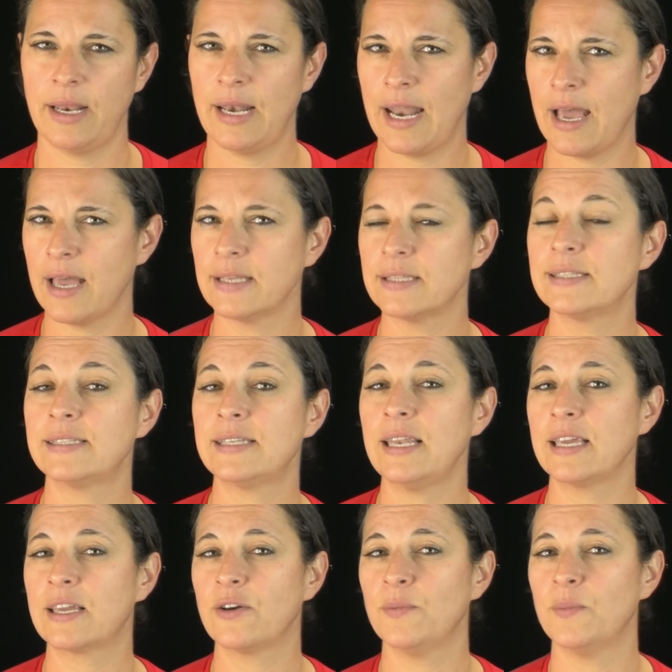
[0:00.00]
La
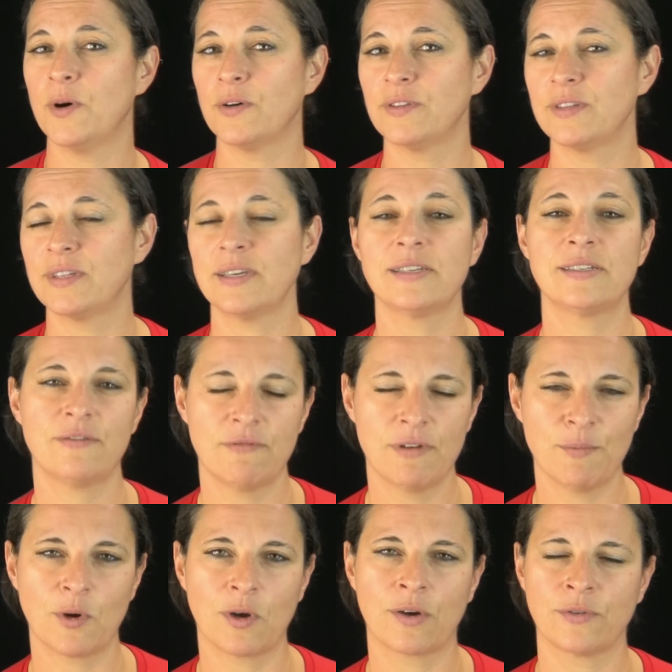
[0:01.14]
télécommande is the remote